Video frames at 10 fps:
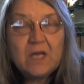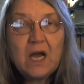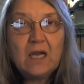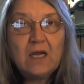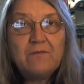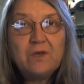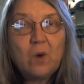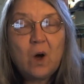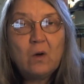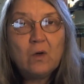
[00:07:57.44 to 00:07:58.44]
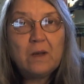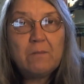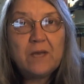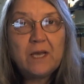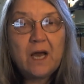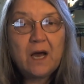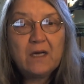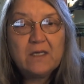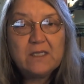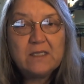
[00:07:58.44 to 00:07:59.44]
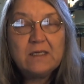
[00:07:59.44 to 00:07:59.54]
I love you all. Great big hugs.